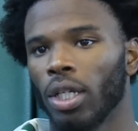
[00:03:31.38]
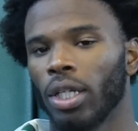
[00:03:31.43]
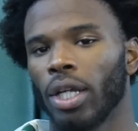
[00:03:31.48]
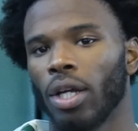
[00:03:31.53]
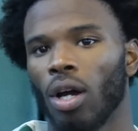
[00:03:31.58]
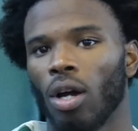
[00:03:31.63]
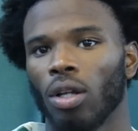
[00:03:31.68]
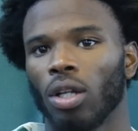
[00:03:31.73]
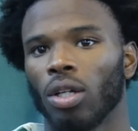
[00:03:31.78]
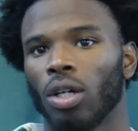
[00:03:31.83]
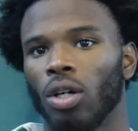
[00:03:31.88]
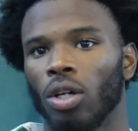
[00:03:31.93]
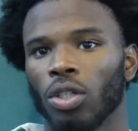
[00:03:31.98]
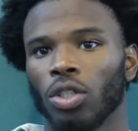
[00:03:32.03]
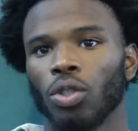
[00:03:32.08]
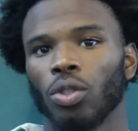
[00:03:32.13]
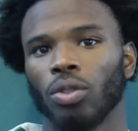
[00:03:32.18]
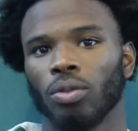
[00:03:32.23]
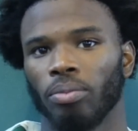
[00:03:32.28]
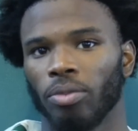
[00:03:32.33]
they all are on
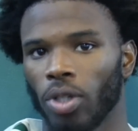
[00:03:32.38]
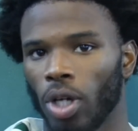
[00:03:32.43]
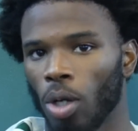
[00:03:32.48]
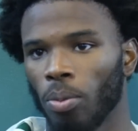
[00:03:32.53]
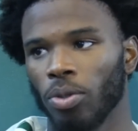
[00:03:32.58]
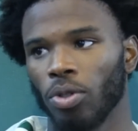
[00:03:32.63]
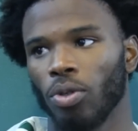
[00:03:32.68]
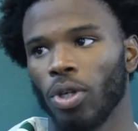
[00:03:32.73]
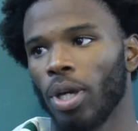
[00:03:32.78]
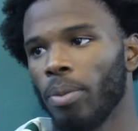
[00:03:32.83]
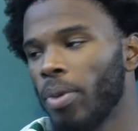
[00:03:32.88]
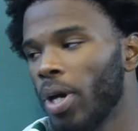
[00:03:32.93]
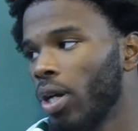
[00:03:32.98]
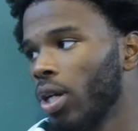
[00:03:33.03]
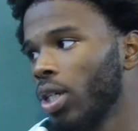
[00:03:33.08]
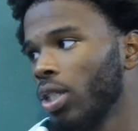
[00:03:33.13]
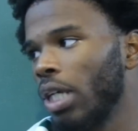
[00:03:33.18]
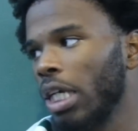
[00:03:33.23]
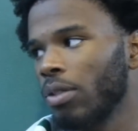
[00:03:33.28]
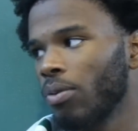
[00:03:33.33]
you, helping you get better,
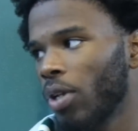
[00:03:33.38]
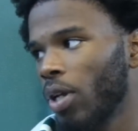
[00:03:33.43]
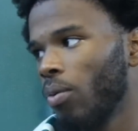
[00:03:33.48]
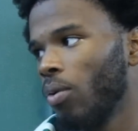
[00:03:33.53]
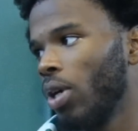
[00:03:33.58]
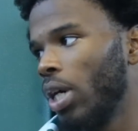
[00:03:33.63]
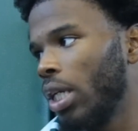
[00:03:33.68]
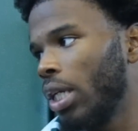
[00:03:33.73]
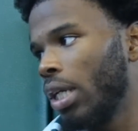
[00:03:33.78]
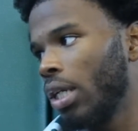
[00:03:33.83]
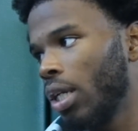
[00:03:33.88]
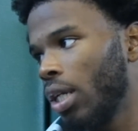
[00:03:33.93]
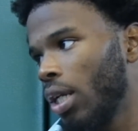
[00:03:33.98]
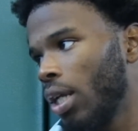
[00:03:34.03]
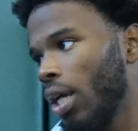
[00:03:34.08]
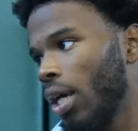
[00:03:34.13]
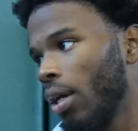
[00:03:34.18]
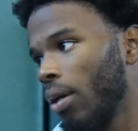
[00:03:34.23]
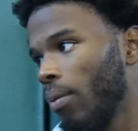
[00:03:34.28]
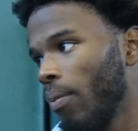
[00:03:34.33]
because that's what they want at the end of the
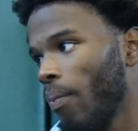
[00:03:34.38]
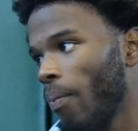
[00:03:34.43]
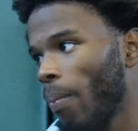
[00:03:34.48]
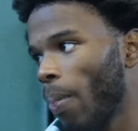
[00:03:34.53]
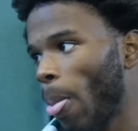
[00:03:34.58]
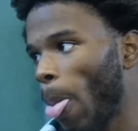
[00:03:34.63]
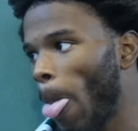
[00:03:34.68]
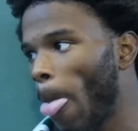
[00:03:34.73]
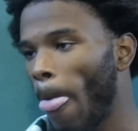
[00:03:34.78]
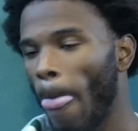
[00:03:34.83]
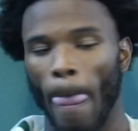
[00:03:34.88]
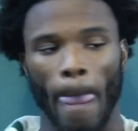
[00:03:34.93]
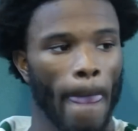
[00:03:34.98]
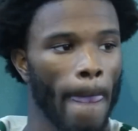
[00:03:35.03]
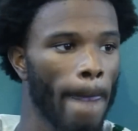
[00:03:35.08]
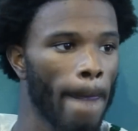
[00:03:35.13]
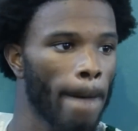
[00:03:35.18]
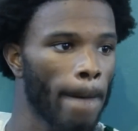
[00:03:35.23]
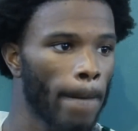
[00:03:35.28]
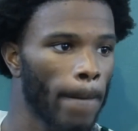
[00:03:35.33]
day. So what do you have
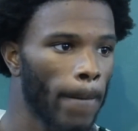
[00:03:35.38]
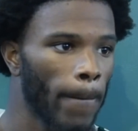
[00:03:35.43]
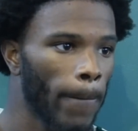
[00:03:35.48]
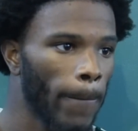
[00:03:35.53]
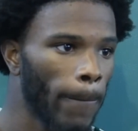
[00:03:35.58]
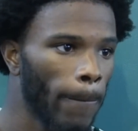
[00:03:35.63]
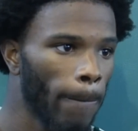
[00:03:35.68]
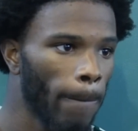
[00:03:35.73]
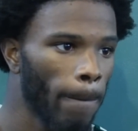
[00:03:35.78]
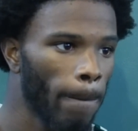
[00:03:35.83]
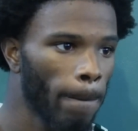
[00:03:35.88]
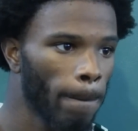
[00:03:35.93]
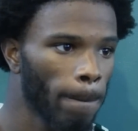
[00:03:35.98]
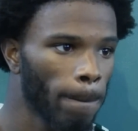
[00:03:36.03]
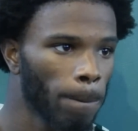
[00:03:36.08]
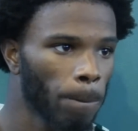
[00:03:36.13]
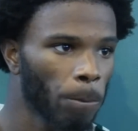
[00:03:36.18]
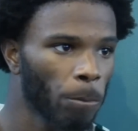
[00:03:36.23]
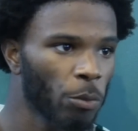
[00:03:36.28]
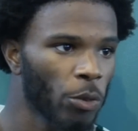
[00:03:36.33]
to get better at?
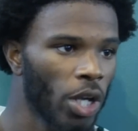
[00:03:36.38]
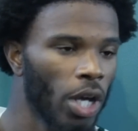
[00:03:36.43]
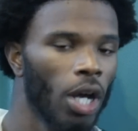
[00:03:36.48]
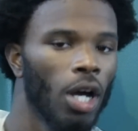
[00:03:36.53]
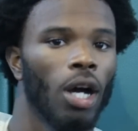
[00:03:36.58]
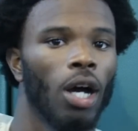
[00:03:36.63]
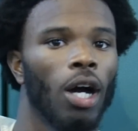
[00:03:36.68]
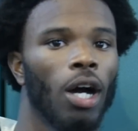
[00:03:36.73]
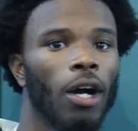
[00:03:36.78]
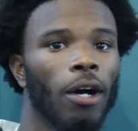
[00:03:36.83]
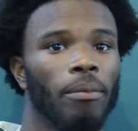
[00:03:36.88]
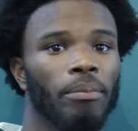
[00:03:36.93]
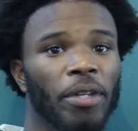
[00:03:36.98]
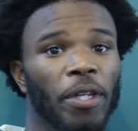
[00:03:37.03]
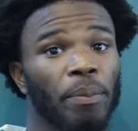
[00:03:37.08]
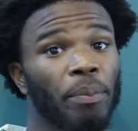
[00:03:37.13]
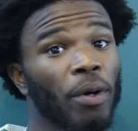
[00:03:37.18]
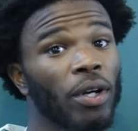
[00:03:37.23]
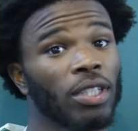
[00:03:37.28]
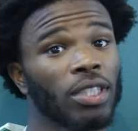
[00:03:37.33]
Uh,
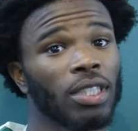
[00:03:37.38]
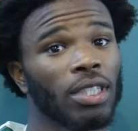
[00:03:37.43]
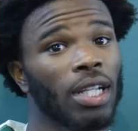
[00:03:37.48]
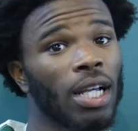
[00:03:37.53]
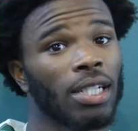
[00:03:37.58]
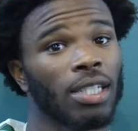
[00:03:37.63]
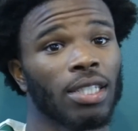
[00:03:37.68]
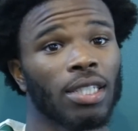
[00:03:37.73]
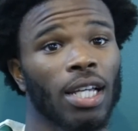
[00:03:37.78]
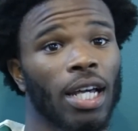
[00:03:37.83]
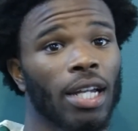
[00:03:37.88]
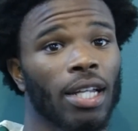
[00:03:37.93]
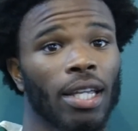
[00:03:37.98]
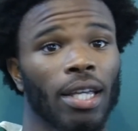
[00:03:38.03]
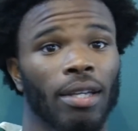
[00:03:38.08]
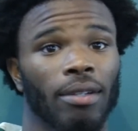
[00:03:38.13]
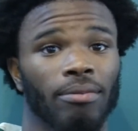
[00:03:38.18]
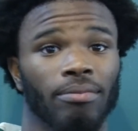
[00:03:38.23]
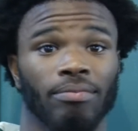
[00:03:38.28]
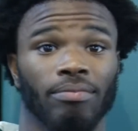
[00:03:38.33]
me personally, I just got to
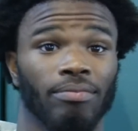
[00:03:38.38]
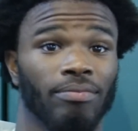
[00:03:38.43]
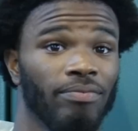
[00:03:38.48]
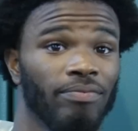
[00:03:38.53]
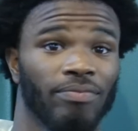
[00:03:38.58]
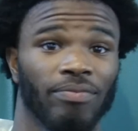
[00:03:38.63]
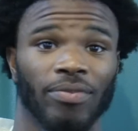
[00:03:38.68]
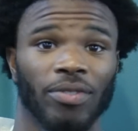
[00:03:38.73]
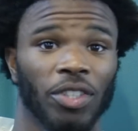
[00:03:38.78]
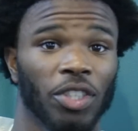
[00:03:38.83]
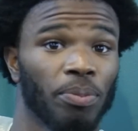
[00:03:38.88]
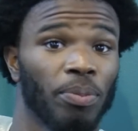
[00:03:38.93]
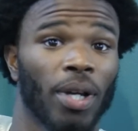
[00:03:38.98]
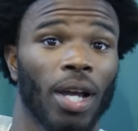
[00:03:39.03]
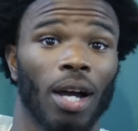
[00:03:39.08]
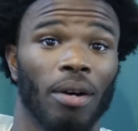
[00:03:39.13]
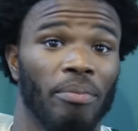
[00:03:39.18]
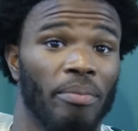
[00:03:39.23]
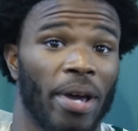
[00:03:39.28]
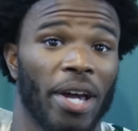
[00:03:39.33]
get, just
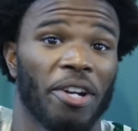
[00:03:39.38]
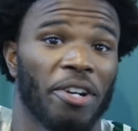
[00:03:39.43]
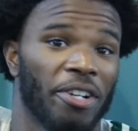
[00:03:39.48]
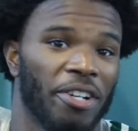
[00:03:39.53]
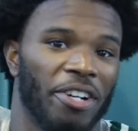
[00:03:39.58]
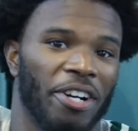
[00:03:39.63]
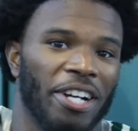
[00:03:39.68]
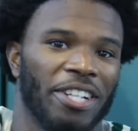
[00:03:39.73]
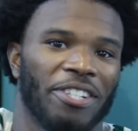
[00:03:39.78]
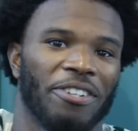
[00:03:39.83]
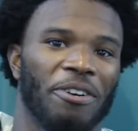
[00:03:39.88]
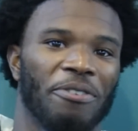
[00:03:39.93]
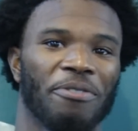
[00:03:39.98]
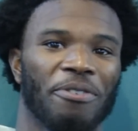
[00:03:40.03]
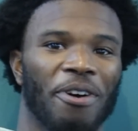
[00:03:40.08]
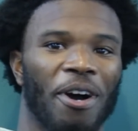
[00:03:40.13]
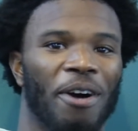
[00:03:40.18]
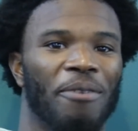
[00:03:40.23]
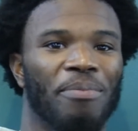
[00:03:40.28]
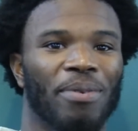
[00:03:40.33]
become better as an
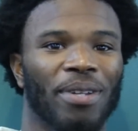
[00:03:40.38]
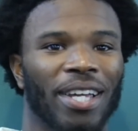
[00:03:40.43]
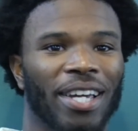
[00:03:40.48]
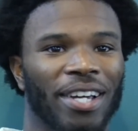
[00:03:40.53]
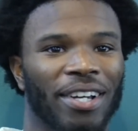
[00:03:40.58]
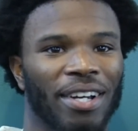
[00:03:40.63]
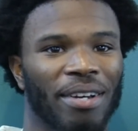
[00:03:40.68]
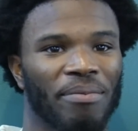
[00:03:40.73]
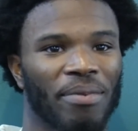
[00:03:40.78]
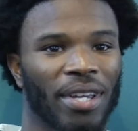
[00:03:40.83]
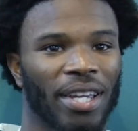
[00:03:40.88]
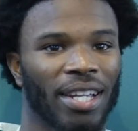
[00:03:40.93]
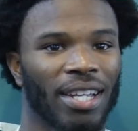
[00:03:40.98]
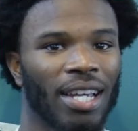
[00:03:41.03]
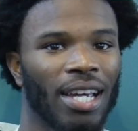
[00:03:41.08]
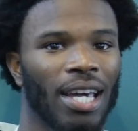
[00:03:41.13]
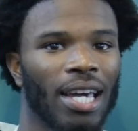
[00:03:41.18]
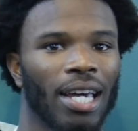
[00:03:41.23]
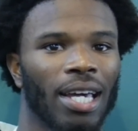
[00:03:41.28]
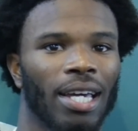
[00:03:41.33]
overall player. I mean,
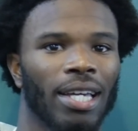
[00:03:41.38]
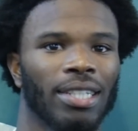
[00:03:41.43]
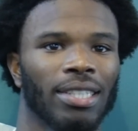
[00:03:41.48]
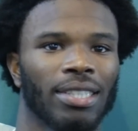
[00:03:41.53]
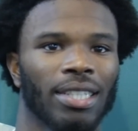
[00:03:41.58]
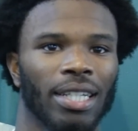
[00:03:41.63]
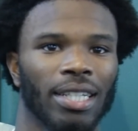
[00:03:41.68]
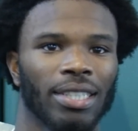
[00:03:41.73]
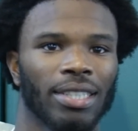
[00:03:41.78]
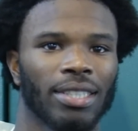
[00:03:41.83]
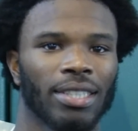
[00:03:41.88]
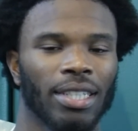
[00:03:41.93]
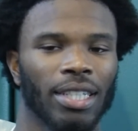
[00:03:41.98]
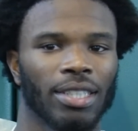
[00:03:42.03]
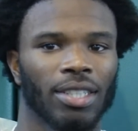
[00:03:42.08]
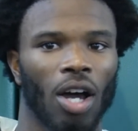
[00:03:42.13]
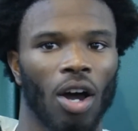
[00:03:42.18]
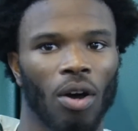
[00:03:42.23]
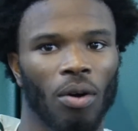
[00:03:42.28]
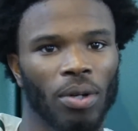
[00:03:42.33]
it's, it's,
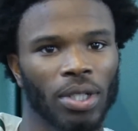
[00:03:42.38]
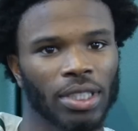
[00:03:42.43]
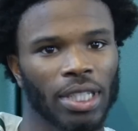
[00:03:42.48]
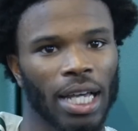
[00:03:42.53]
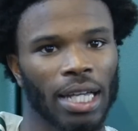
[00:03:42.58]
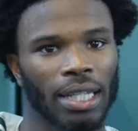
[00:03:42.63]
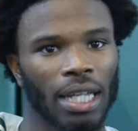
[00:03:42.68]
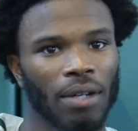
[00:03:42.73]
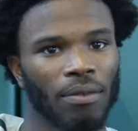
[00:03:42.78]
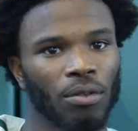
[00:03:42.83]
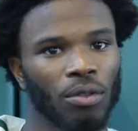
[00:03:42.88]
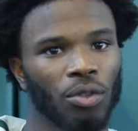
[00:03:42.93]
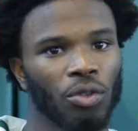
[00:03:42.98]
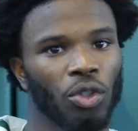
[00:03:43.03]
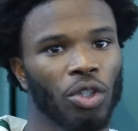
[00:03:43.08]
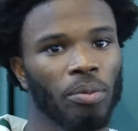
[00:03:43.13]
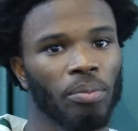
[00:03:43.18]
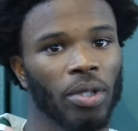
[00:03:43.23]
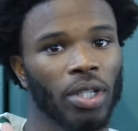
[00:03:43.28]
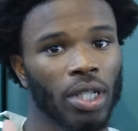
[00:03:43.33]
it's always that level where
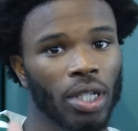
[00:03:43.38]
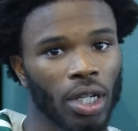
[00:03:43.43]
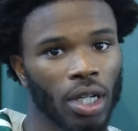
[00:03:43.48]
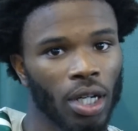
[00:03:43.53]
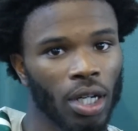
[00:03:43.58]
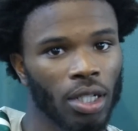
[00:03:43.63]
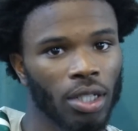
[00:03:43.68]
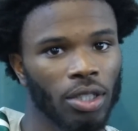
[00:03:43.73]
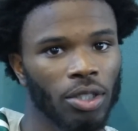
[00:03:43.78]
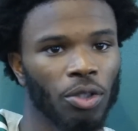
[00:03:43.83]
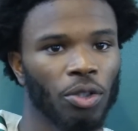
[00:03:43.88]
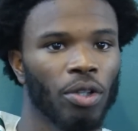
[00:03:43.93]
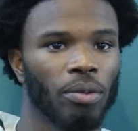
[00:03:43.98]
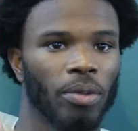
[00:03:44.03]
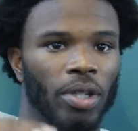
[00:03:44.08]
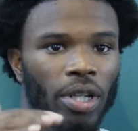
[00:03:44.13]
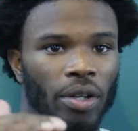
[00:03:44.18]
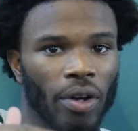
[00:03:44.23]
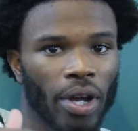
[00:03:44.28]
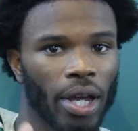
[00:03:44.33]
you can be good, you can
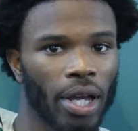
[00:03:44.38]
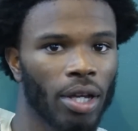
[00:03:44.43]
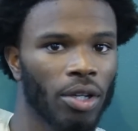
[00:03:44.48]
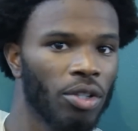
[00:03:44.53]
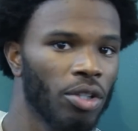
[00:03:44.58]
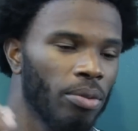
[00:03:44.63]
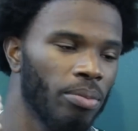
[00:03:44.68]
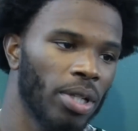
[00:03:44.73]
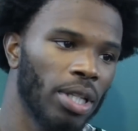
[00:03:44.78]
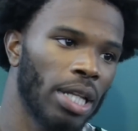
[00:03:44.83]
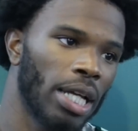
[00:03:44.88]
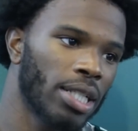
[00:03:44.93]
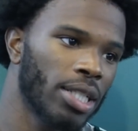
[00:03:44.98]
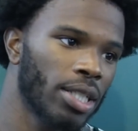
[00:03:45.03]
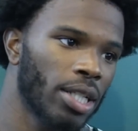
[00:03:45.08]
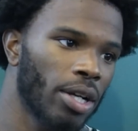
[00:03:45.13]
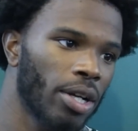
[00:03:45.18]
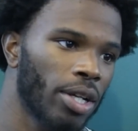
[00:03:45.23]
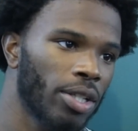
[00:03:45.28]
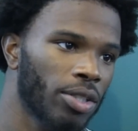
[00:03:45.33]
be great, or you can be
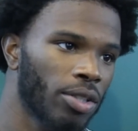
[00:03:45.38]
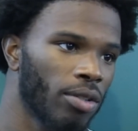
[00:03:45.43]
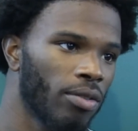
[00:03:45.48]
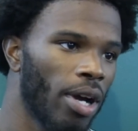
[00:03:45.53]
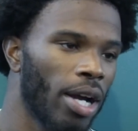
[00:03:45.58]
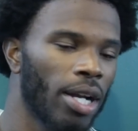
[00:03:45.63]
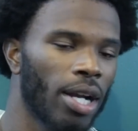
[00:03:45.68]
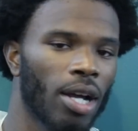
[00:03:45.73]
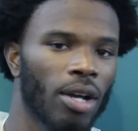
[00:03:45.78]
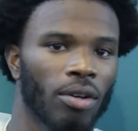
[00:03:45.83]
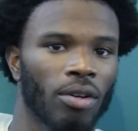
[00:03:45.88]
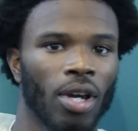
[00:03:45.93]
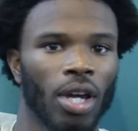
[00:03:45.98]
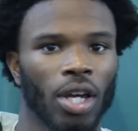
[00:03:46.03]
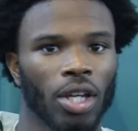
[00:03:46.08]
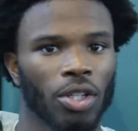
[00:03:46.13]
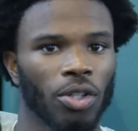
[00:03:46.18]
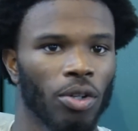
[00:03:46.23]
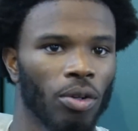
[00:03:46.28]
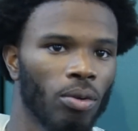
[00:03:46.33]
legendary. So right now,
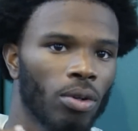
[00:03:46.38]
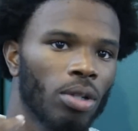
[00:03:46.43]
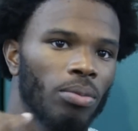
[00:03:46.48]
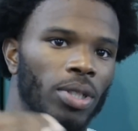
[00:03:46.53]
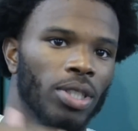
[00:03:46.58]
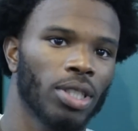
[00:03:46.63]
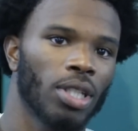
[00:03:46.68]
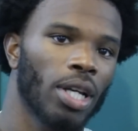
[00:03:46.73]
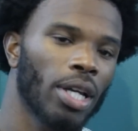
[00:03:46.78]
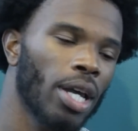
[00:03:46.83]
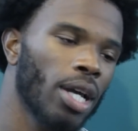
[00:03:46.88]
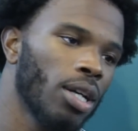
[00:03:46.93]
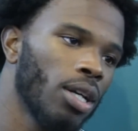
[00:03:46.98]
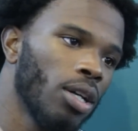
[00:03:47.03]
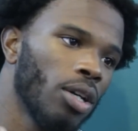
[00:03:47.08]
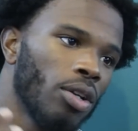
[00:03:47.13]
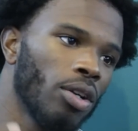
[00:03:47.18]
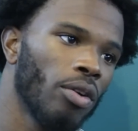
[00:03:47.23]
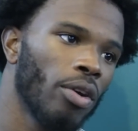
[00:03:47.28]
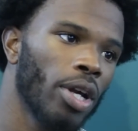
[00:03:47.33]
you don't want to be stuck at
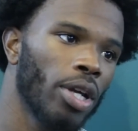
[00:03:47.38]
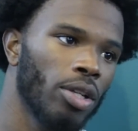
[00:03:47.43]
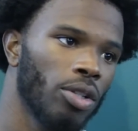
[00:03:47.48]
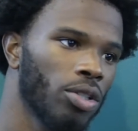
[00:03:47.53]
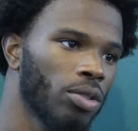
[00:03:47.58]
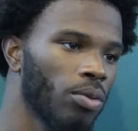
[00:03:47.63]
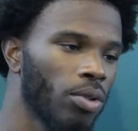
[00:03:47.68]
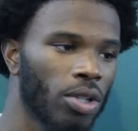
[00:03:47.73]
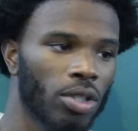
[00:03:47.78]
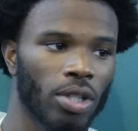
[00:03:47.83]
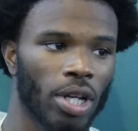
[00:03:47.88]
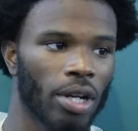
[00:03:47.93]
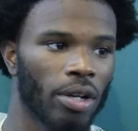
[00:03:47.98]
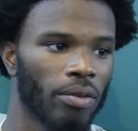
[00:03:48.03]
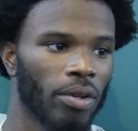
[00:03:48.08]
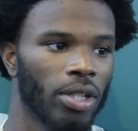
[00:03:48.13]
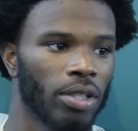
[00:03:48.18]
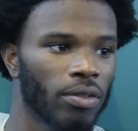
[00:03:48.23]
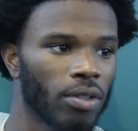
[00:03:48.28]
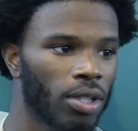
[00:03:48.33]
good or great. You just want to try to
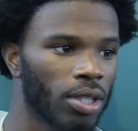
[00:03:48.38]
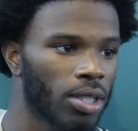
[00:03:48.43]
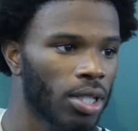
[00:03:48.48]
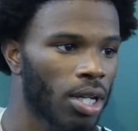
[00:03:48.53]
reach for the